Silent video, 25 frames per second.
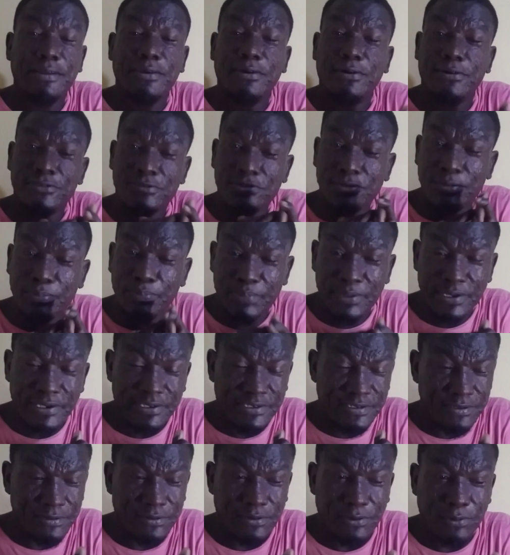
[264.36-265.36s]
also
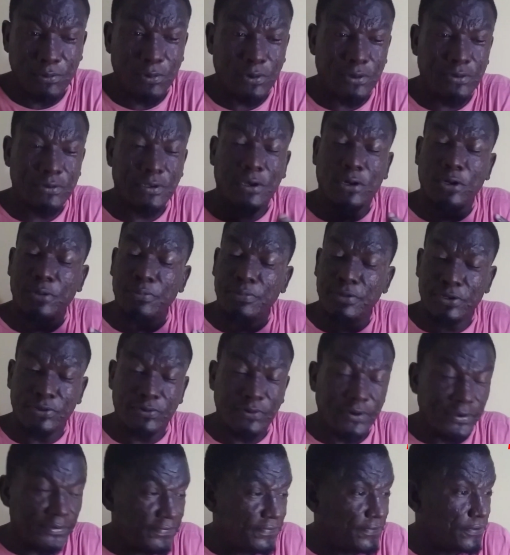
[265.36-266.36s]
picks an award, I'll be
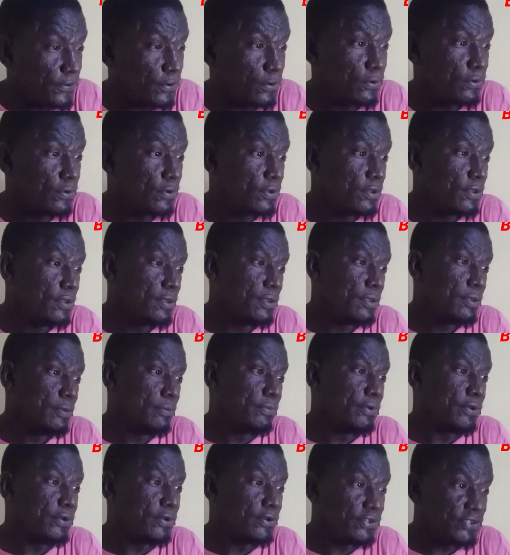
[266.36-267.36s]
grateful
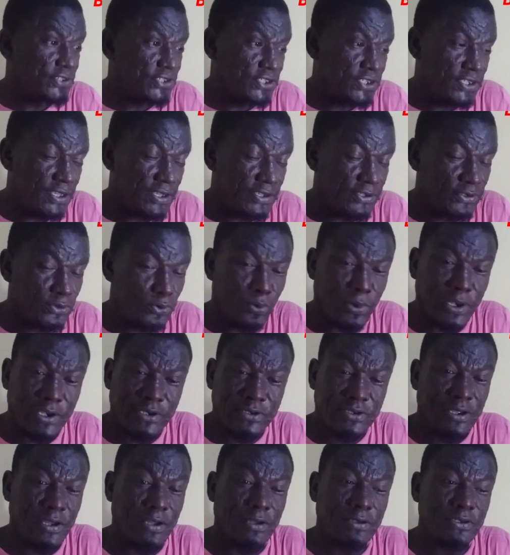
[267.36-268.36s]
because she has
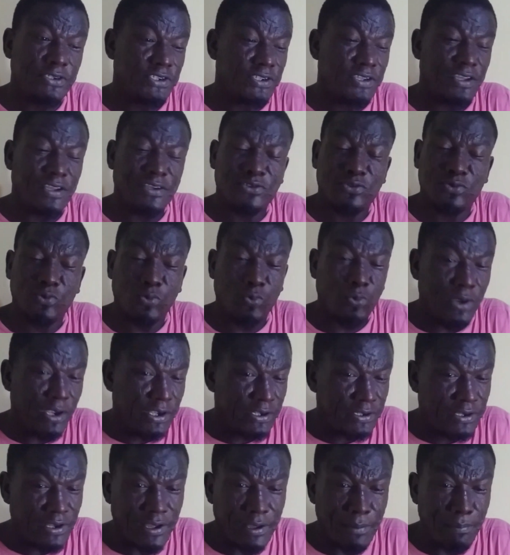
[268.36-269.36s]
worked
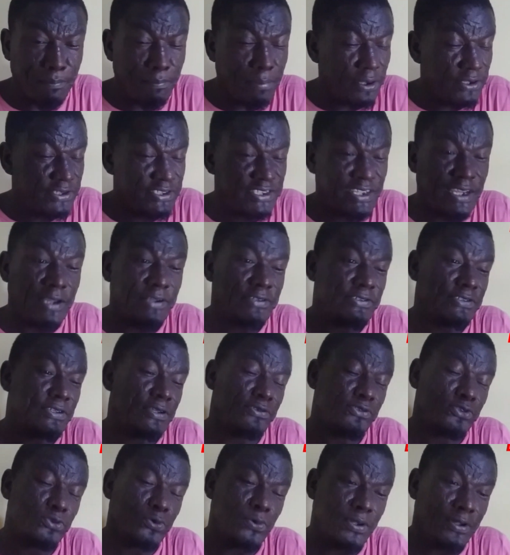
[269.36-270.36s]
her butt out
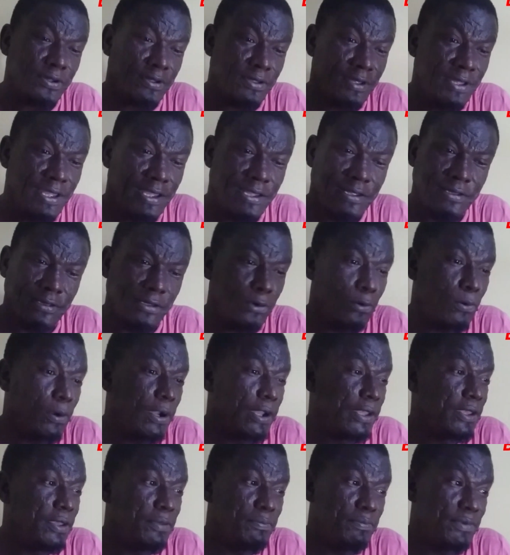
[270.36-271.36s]
as well. The
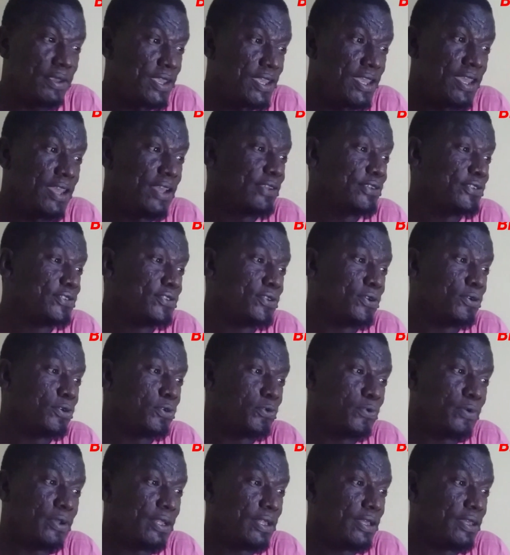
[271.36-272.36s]
YME
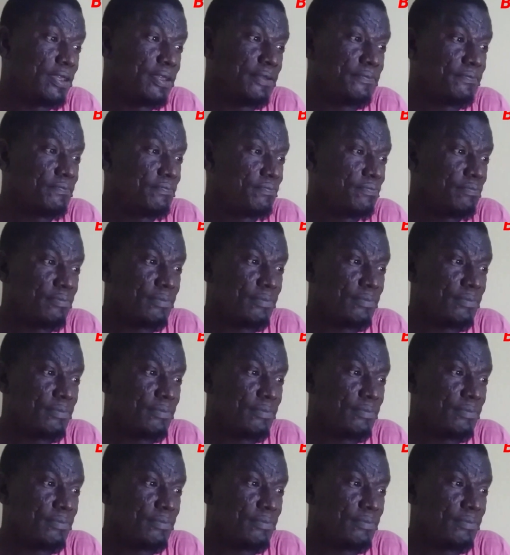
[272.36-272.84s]
song really